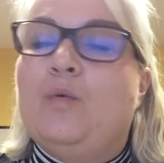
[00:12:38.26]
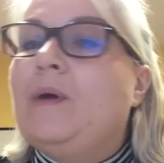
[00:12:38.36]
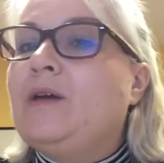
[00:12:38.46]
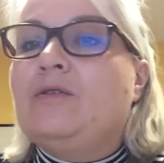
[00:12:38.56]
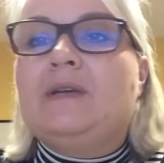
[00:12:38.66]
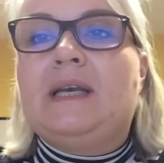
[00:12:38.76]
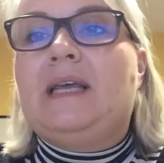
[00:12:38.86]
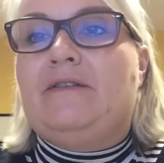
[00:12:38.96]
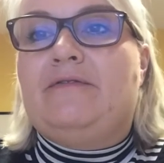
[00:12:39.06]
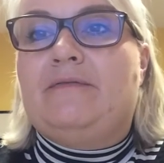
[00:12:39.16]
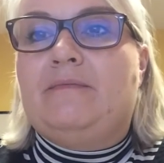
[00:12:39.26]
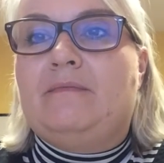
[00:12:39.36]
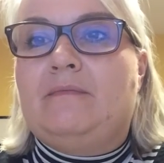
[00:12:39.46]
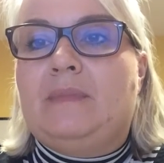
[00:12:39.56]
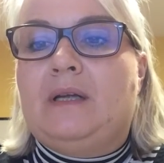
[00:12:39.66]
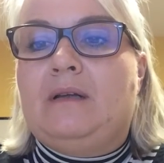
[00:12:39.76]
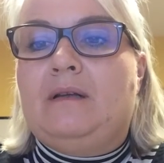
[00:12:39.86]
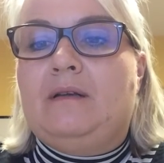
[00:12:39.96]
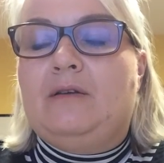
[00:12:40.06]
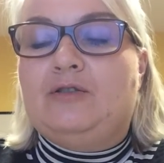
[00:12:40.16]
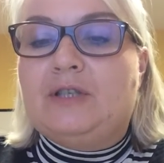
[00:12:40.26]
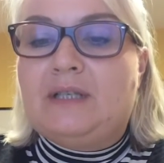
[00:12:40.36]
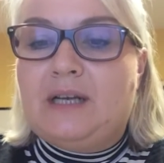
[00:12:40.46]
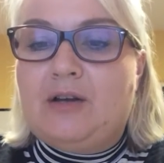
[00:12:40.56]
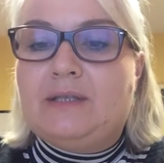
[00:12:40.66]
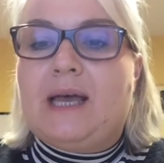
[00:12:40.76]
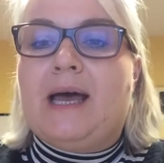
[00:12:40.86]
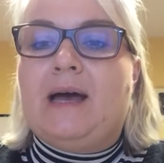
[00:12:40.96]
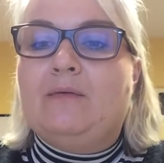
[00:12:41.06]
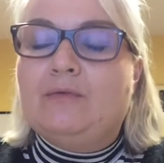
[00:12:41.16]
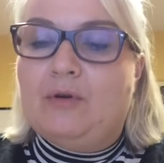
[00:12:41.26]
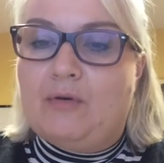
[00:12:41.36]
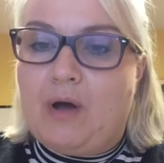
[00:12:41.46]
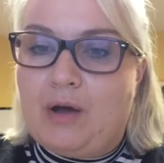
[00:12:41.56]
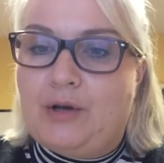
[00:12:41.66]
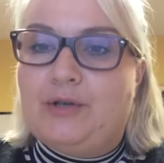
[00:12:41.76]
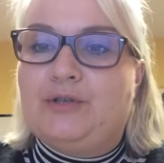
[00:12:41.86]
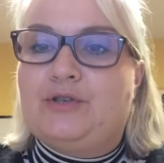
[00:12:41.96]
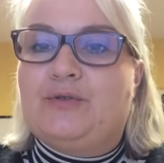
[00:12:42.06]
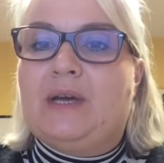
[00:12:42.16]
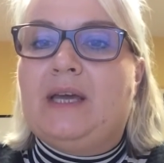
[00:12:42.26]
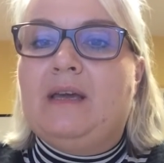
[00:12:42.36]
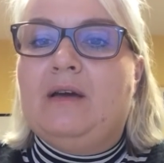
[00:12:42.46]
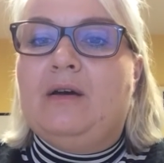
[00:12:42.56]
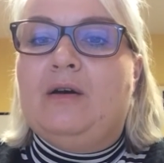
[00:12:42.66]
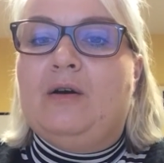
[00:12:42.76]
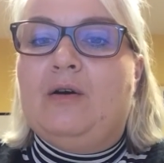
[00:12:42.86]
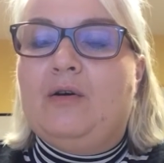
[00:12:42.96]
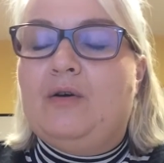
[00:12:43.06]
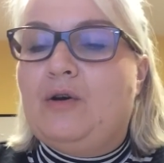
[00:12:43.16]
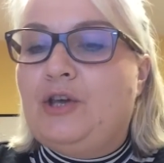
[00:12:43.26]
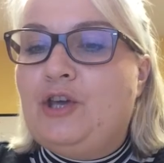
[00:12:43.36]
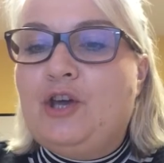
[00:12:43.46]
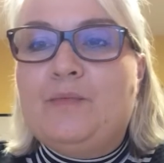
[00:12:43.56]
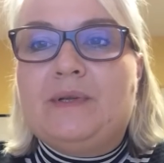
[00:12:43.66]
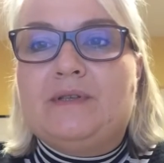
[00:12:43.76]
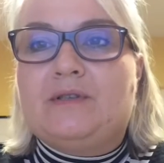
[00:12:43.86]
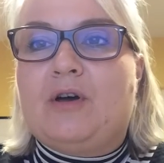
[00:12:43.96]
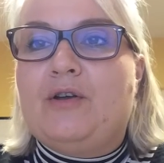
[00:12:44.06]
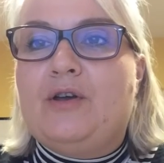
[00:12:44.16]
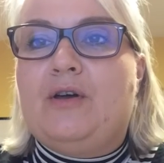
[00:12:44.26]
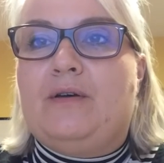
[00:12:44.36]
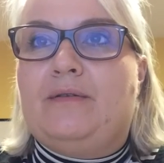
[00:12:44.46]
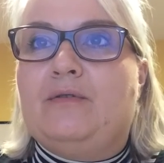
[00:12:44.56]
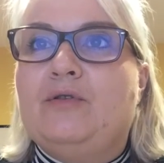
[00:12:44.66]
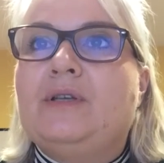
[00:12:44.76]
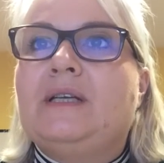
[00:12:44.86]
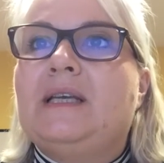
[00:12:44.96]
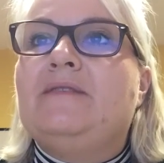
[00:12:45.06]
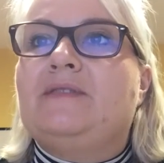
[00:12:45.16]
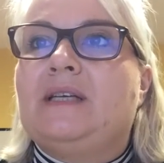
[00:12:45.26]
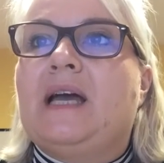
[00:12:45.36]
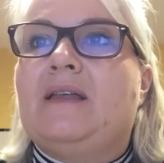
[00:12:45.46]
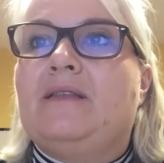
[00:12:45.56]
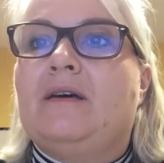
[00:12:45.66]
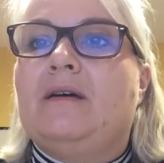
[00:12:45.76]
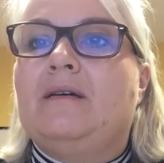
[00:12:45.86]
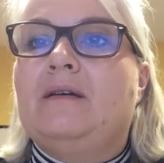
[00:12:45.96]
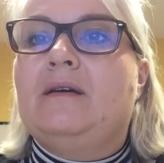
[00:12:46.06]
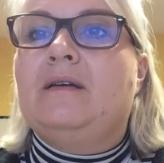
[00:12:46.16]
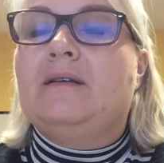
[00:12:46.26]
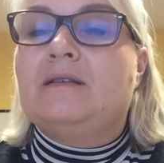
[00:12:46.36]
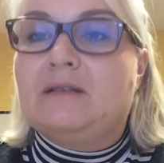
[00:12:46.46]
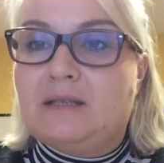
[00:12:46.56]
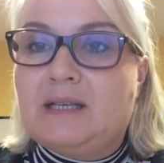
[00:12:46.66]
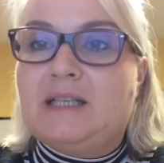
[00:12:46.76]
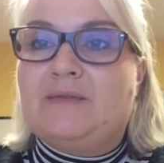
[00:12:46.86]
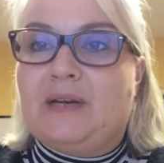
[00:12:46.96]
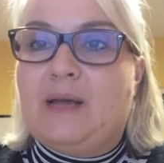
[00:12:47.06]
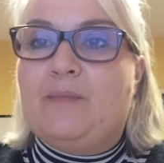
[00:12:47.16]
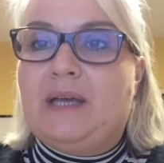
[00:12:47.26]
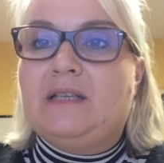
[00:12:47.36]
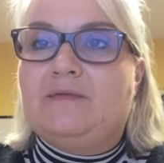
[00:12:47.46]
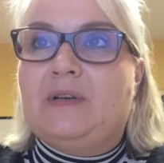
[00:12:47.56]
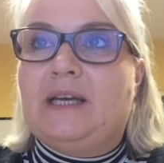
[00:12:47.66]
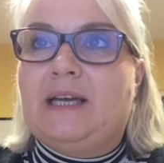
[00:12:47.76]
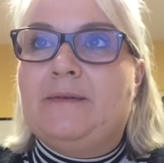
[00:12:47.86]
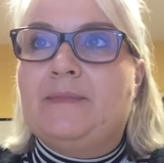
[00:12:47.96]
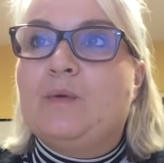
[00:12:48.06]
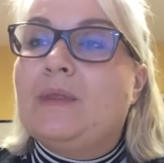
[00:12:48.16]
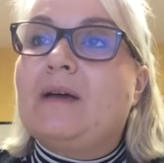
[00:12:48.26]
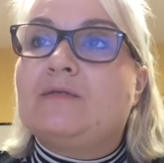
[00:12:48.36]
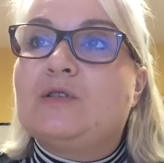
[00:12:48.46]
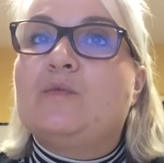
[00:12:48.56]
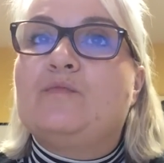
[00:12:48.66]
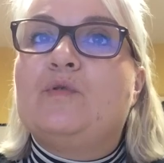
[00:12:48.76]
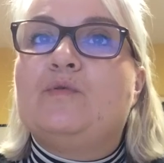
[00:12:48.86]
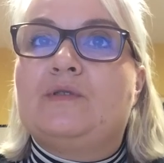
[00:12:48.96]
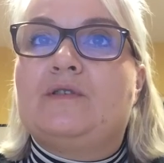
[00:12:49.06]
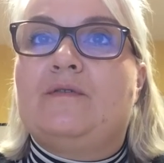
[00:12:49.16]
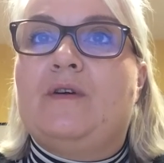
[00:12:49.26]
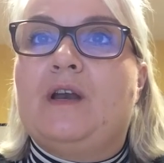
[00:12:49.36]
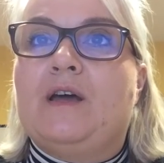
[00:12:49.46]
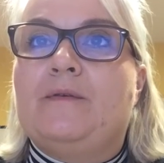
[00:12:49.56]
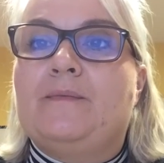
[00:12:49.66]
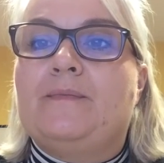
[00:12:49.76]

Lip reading: We couldn't live, not just in our town or our country, humans on earth couldn't live together successfully and peacefully without some rules to follow.